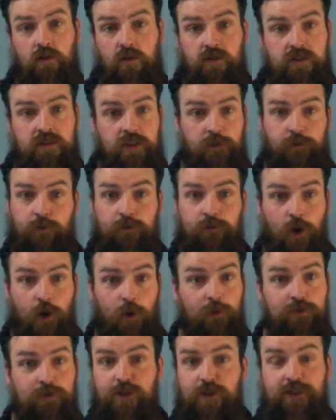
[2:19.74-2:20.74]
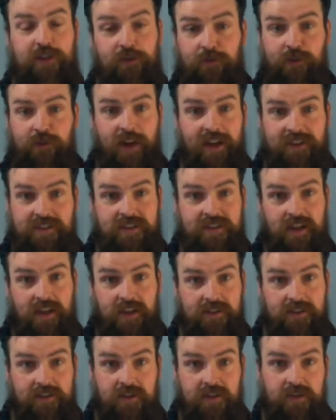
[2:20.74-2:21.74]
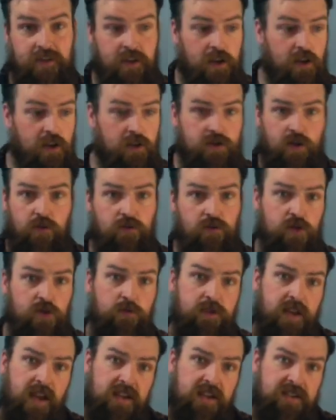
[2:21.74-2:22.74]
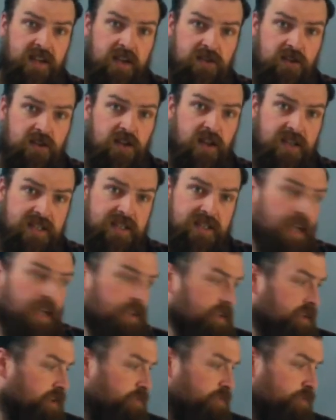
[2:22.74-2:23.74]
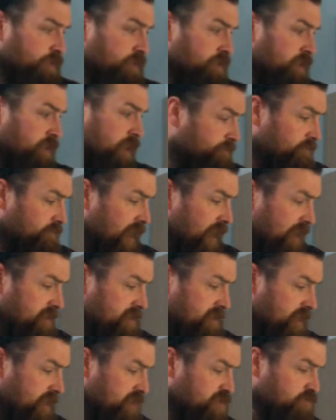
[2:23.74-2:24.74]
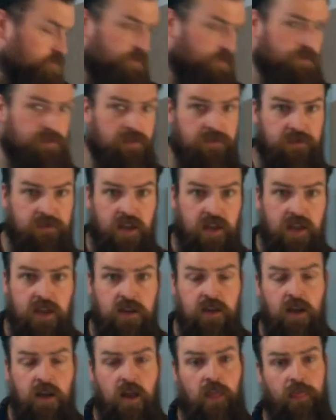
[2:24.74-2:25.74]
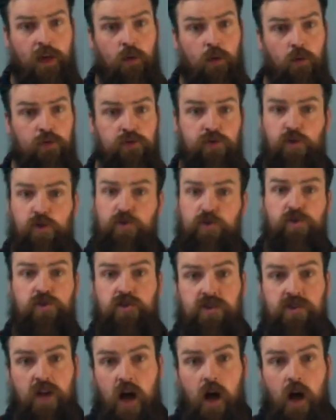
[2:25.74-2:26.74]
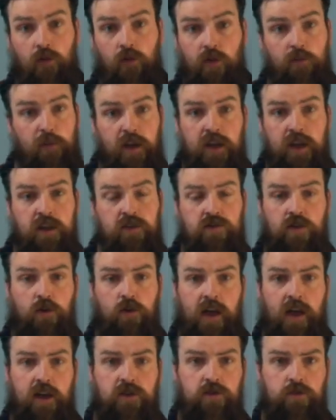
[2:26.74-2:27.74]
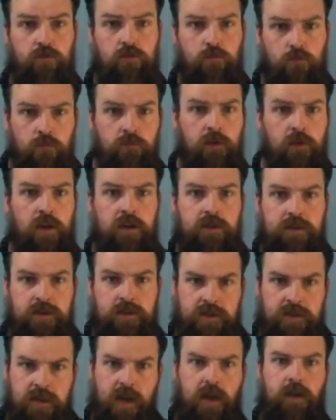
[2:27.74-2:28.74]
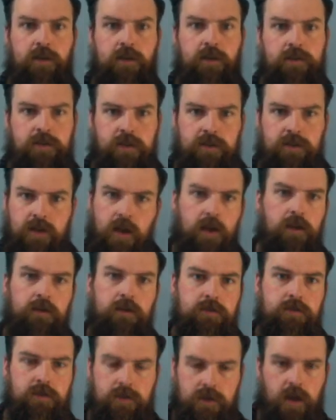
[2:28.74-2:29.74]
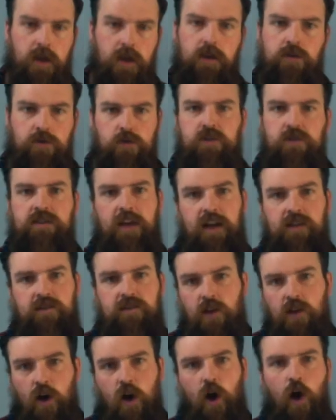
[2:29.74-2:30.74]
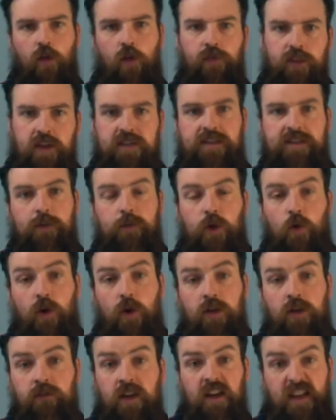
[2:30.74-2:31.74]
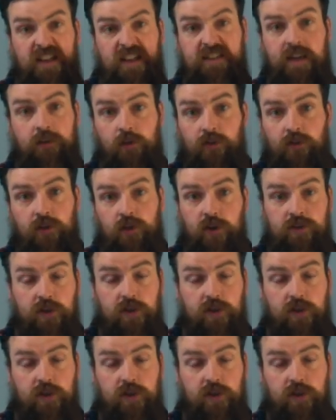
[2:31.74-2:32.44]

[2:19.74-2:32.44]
different notes and different exercises. So some of the exercises that are slightly different. Exercise number 15, that one doesn't start on the beat, so that's ta-ta, ta-ta, ta-ta. So it starts on the semi-quaver instead of on the dotted